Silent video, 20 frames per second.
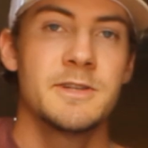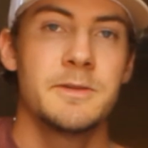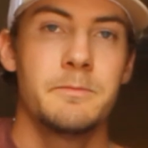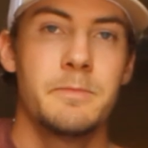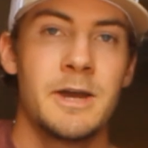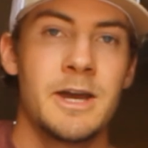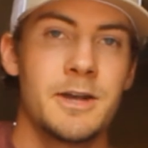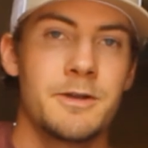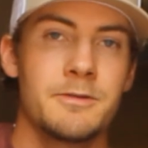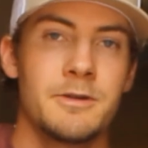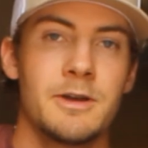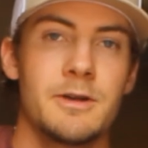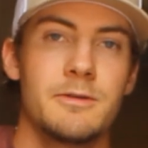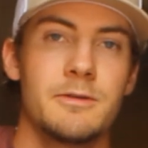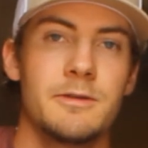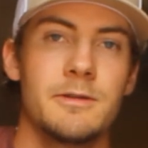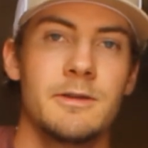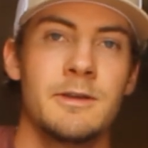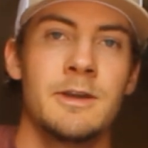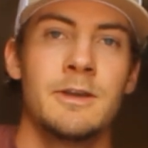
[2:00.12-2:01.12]
the
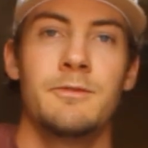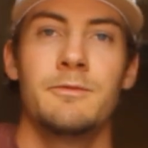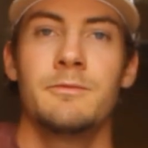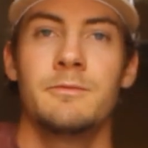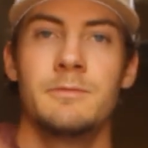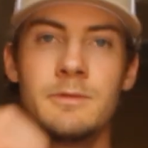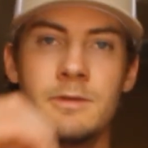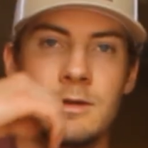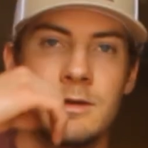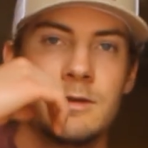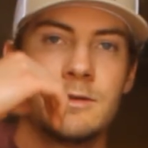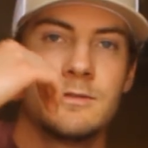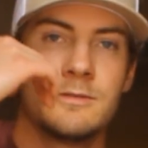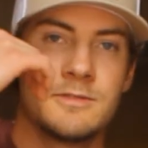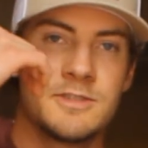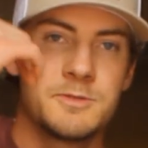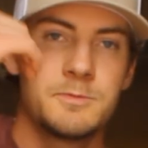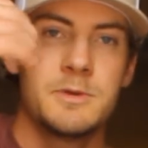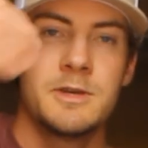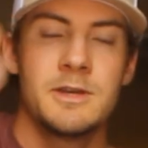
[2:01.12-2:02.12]
background and
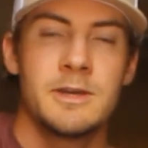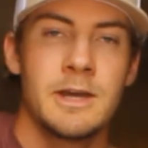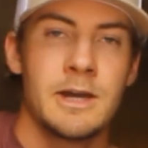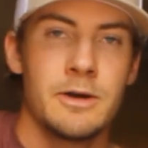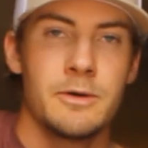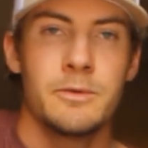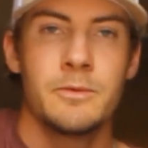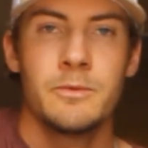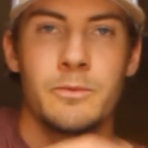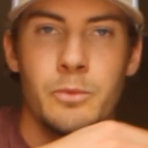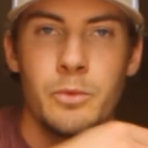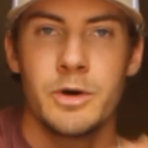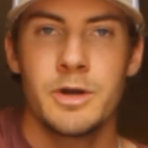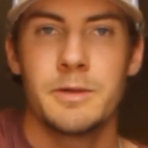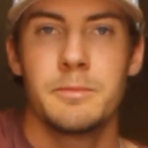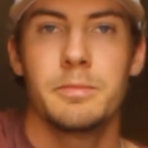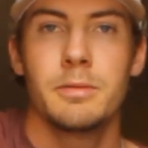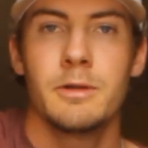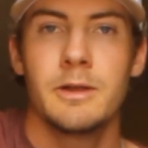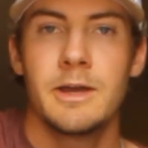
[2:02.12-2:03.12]
speak out what
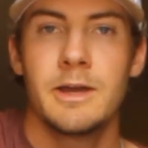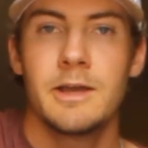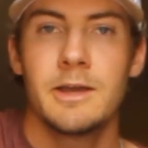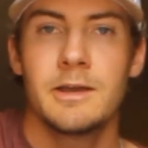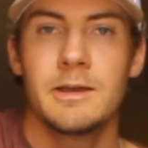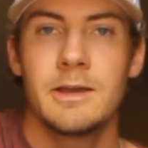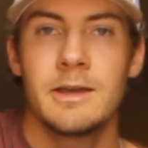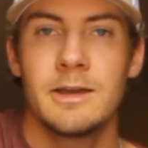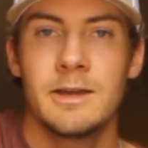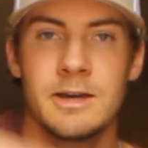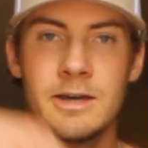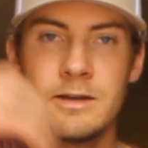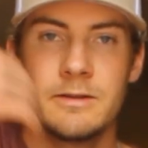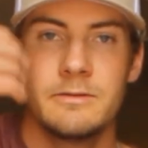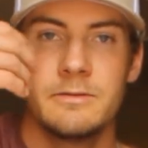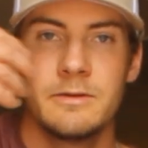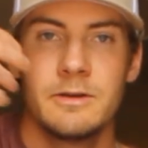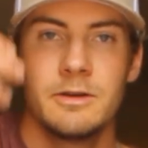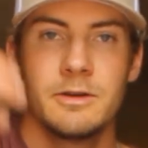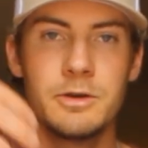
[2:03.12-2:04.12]
I'm playing and kind
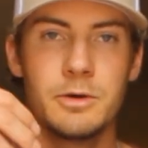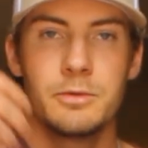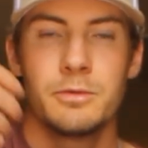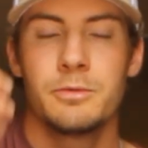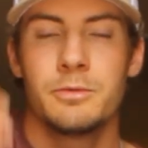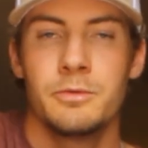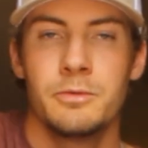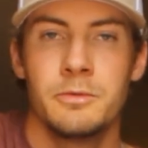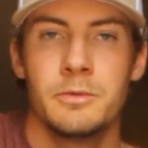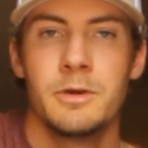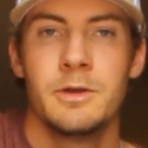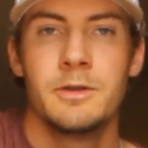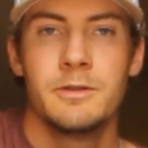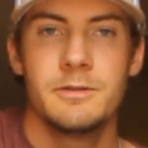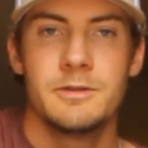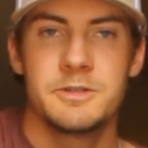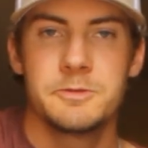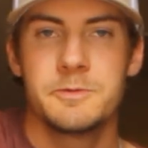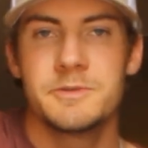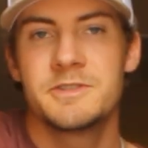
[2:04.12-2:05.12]
of go through
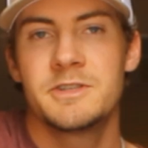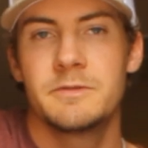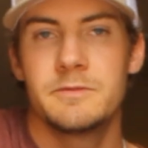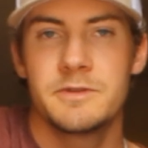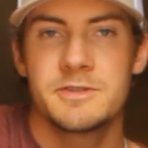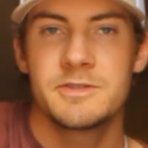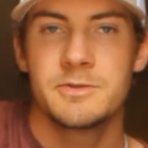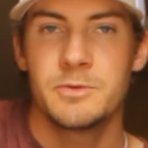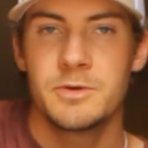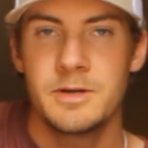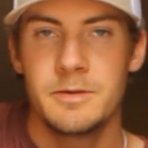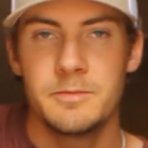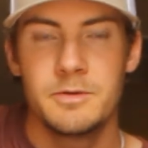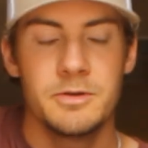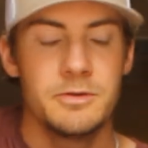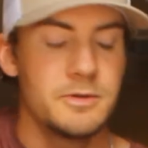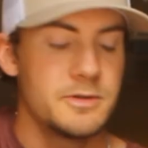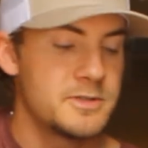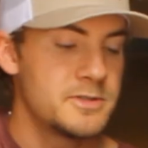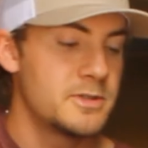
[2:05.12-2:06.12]
the specifics of what I'm
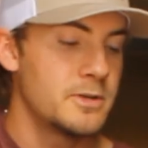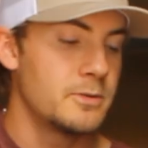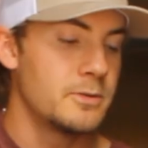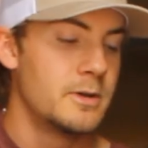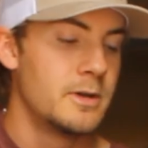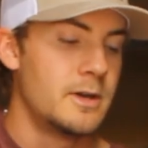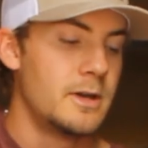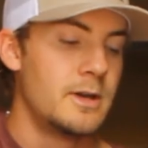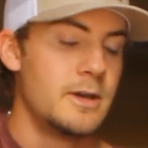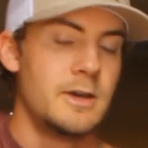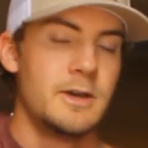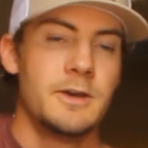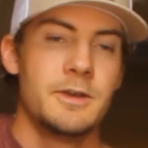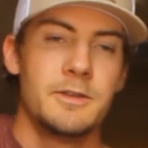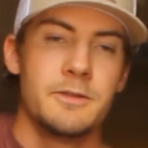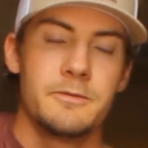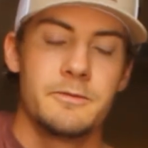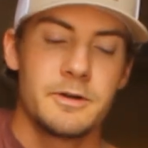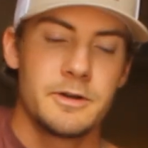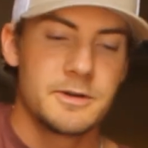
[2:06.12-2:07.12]
doing. So
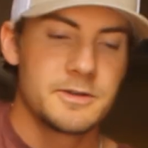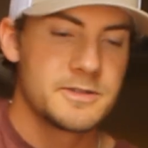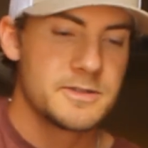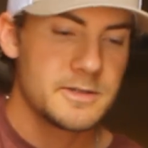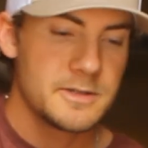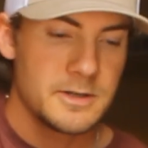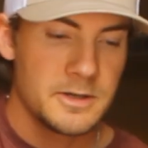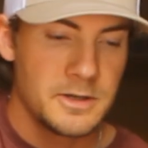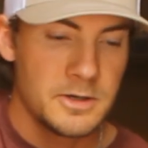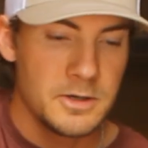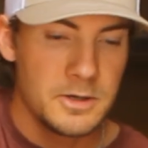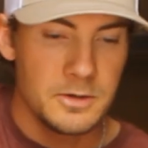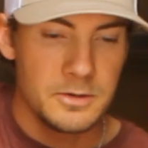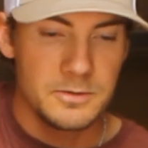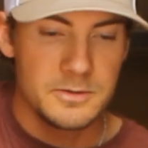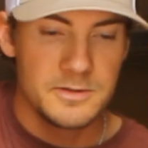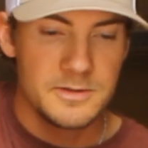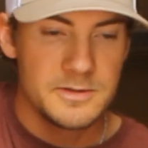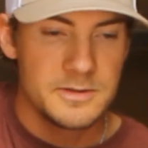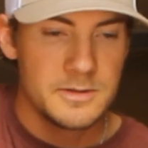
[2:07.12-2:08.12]
the verse
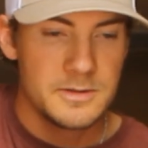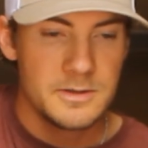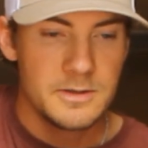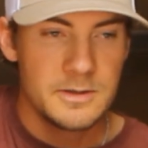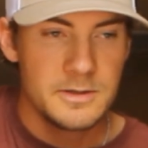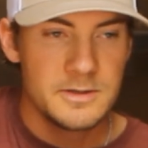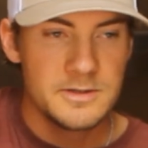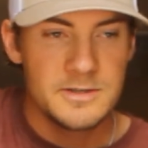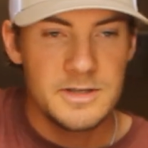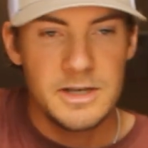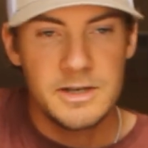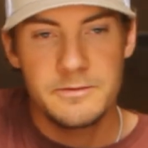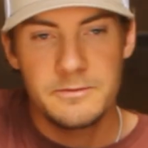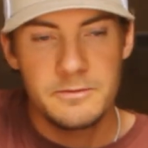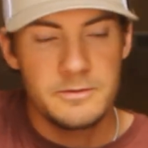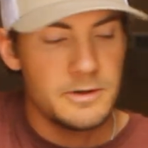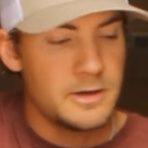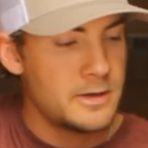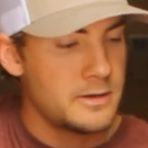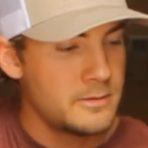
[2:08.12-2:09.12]
goes 2nd
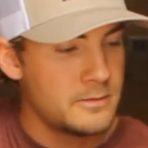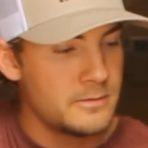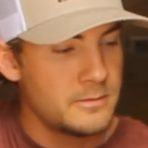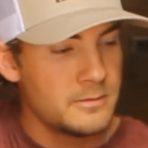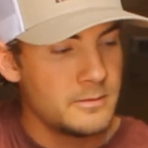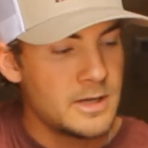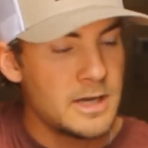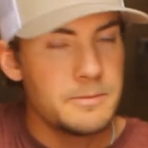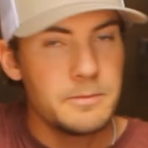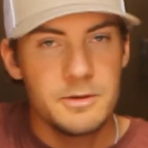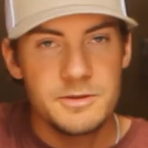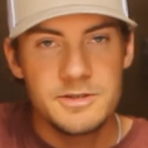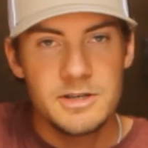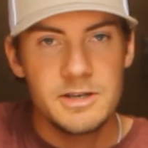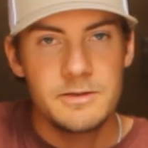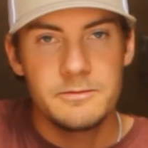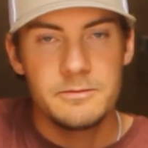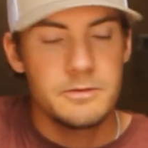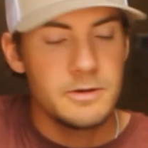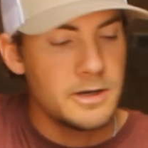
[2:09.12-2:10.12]
fret, capo
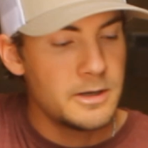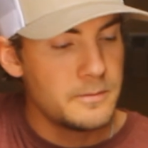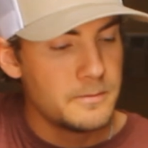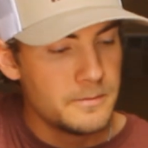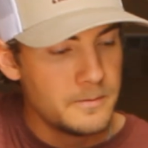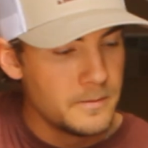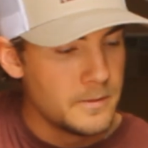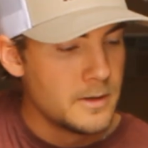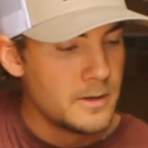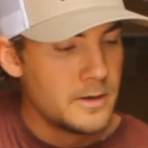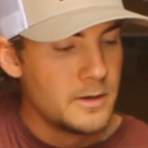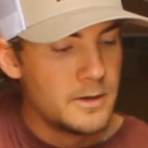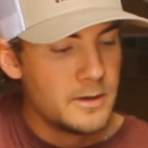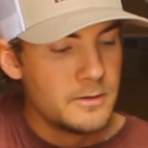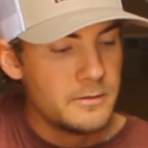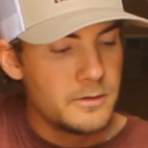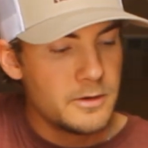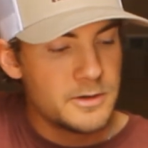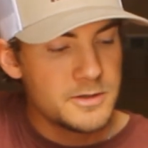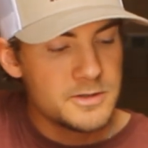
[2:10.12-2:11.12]
2nd fret.
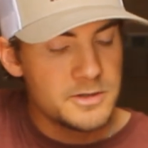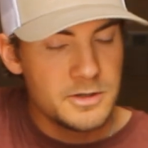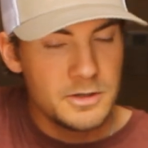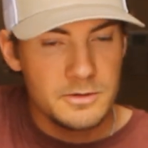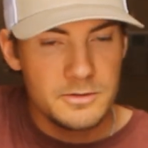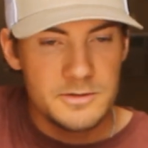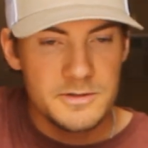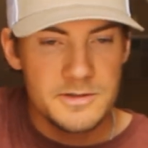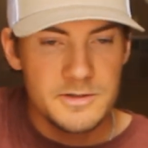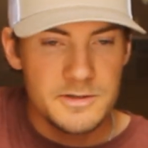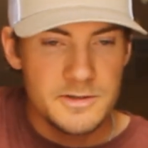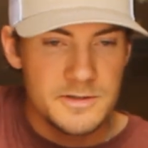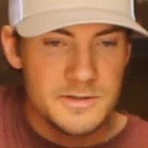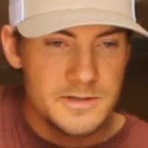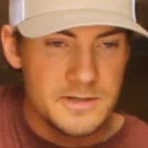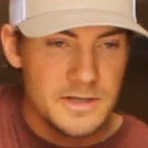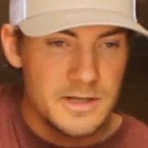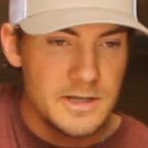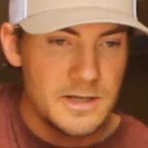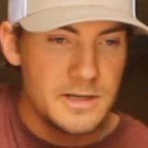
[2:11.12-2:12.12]
Verse goes
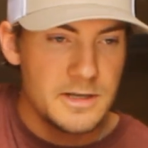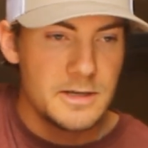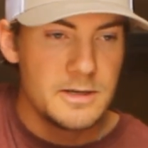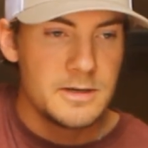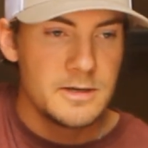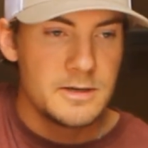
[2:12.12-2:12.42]
C,